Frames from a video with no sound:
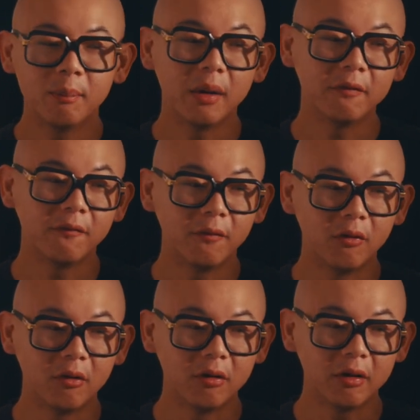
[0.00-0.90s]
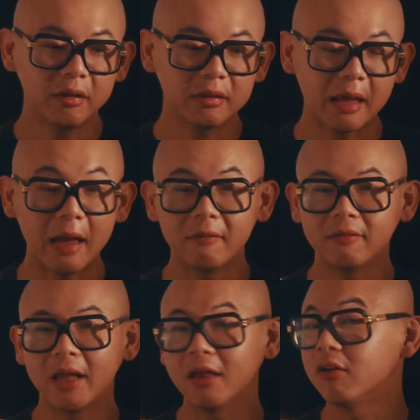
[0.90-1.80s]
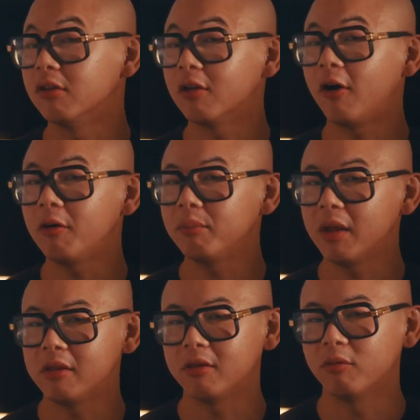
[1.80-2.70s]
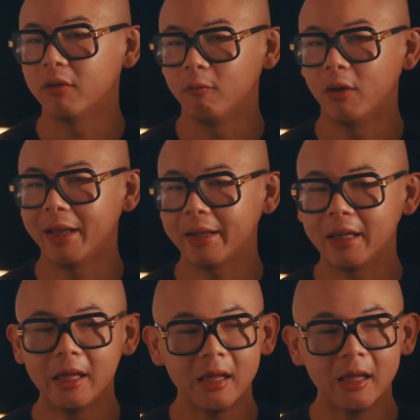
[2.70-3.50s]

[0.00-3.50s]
but to have a flash on top, it just wouldn't work.